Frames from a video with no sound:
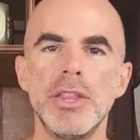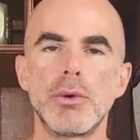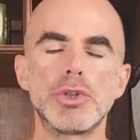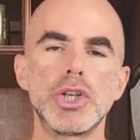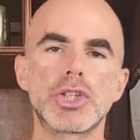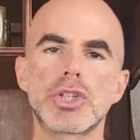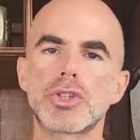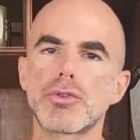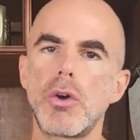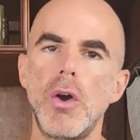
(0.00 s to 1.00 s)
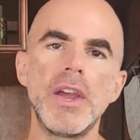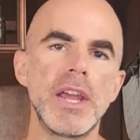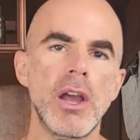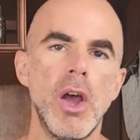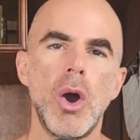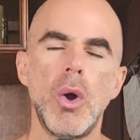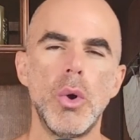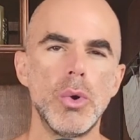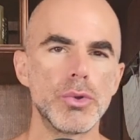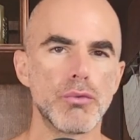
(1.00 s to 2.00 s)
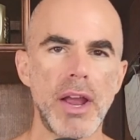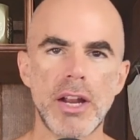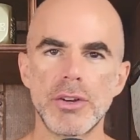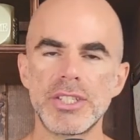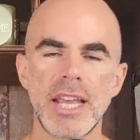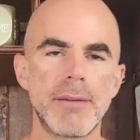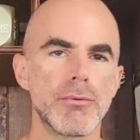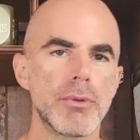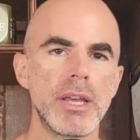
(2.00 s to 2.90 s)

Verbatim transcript: They were destroying old records, like